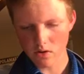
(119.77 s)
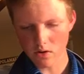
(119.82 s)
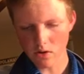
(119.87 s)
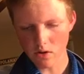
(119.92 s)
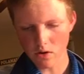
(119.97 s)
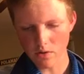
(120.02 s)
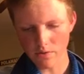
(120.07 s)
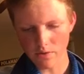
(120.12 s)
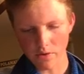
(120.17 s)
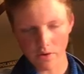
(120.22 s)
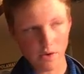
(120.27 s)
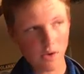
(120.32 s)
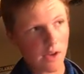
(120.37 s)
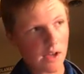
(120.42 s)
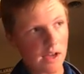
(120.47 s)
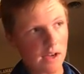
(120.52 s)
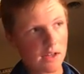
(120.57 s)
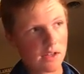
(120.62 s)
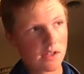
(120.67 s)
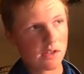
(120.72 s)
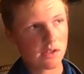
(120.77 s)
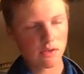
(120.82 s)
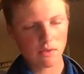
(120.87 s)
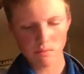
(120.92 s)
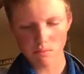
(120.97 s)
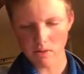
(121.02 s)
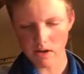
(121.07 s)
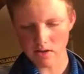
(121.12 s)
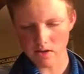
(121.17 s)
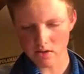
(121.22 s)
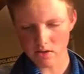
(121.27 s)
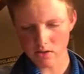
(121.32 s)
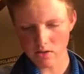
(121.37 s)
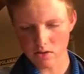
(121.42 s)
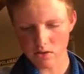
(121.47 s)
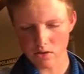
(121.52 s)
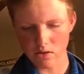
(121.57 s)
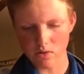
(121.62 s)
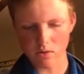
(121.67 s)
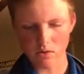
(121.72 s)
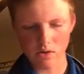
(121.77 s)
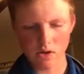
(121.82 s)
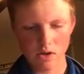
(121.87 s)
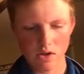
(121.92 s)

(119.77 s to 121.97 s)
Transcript: over x minus 2.